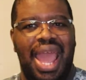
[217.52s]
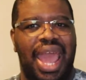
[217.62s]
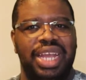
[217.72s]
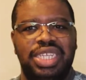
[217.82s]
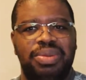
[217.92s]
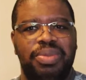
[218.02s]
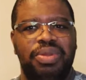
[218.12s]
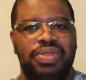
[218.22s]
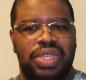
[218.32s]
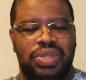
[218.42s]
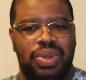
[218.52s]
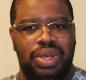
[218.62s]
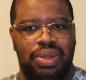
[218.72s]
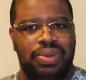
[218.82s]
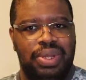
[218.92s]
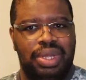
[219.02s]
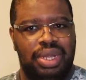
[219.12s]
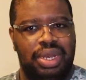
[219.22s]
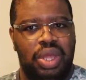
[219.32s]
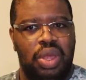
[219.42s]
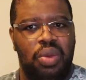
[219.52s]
As she moves into adulthood,